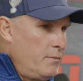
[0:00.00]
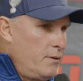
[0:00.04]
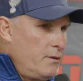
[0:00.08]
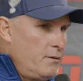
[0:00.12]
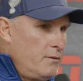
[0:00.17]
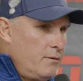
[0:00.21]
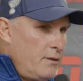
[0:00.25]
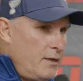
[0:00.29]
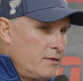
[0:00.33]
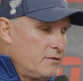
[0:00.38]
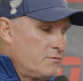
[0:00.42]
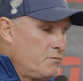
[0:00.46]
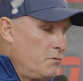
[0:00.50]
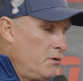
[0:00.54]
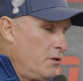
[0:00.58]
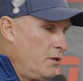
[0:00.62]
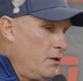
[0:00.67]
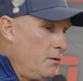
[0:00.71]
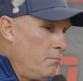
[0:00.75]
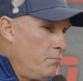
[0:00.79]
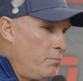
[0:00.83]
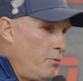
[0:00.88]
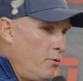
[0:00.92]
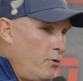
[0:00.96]
And that's really
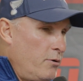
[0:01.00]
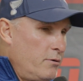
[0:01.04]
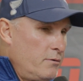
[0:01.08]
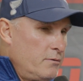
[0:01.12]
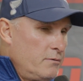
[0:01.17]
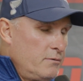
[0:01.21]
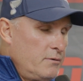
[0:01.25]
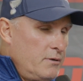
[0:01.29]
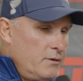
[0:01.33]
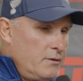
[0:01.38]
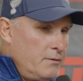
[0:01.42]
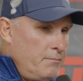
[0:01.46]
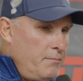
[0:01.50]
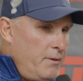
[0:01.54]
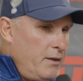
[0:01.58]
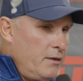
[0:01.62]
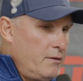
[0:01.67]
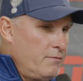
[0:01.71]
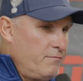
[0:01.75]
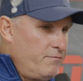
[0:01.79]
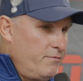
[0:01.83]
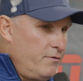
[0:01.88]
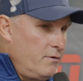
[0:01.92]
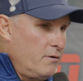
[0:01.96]
important, and to make
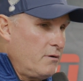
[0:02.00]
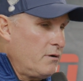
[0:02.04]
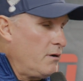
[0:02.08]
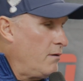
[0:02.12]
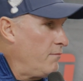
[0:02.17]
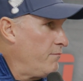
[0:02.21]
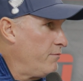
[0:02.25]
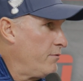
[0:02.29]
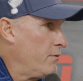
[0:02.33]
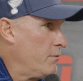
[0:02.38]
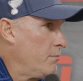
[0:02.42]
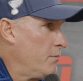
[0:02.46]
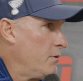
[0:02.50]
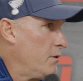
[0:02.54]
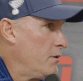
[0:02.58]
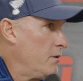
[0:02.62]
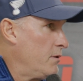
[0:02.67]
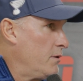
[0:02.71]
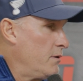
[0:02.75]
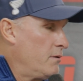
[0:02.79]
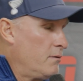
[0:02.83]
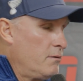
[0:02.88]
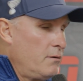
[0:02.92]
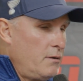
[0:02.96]
them feel comfortable
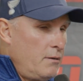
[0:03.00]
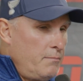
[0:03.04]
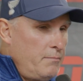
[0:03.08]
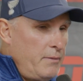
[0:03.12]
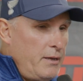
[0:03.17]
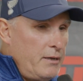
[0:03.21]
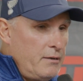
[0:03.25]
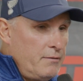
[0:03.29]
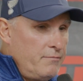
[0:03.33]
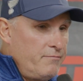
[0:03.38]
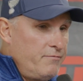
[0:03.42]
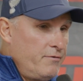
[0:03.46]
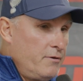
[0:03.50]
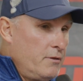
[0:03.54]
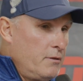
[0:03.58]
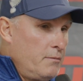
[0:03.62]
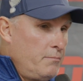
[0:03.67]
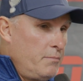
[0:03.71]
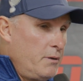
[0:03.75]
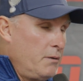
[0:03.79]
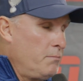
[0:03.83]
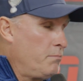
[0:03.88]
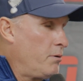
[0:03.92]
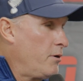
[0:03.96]
and make them feel a
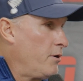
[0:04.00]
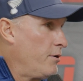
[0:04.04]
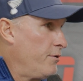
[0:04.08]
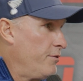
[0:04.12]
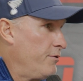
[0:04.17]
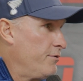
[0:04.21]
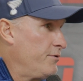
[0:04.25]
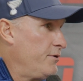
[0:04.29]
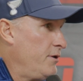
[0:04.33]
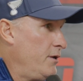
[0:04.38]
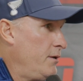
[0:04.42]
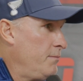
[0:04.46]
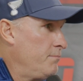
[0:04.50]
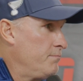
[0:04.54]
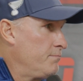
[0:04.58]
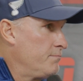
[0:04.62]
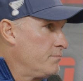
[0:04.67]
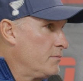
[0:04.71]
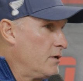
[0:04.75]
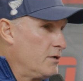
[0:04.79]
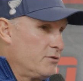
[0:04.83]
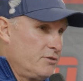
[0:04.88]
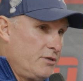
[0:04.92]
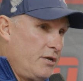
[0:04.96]
big part of the team,
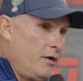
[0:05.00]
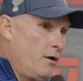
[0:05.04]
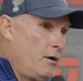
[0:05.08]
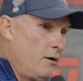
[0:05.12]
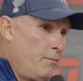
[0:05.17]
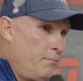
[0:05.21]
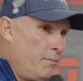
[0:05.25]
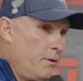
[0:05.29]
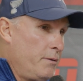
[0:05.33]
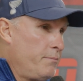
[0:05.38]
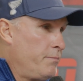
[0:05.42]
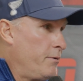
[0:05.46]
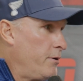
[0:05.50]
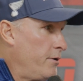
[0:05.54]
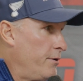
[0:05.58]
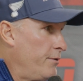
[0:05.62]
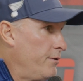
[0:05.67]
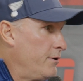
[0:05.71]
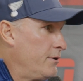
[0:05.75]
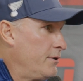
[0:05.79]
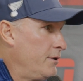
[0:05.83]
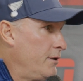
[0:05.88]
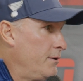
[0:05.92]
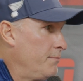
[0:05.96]
because they are a big part of
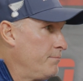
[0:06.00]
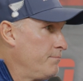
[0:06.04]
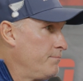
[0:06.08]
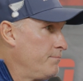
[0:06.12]
the team.